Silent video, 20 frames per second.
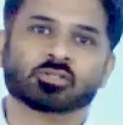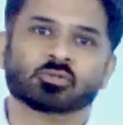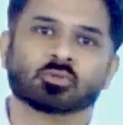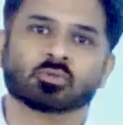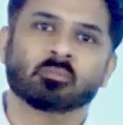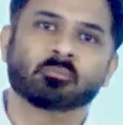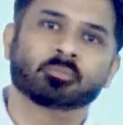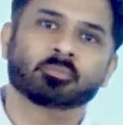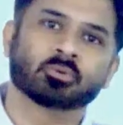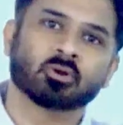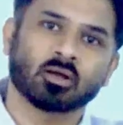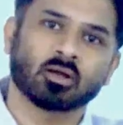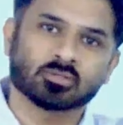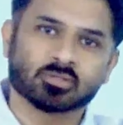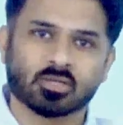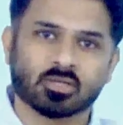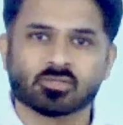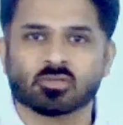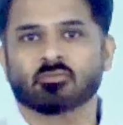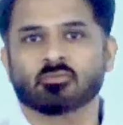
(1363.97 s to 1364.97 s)
to the
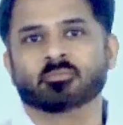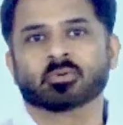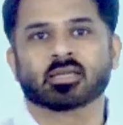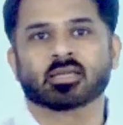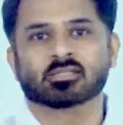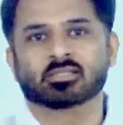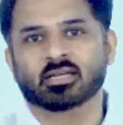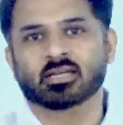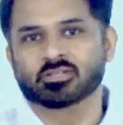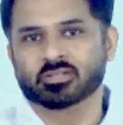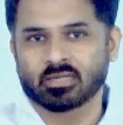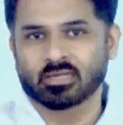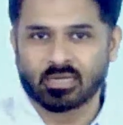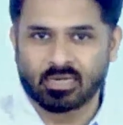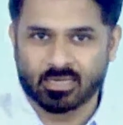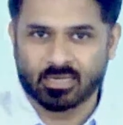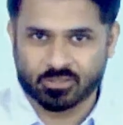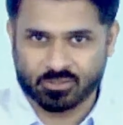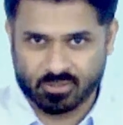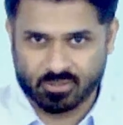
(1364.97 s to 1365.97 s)
process of presidential
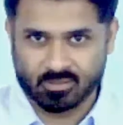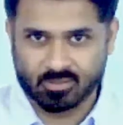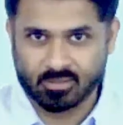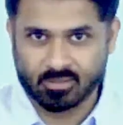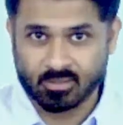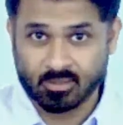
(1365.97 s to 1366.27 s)
election.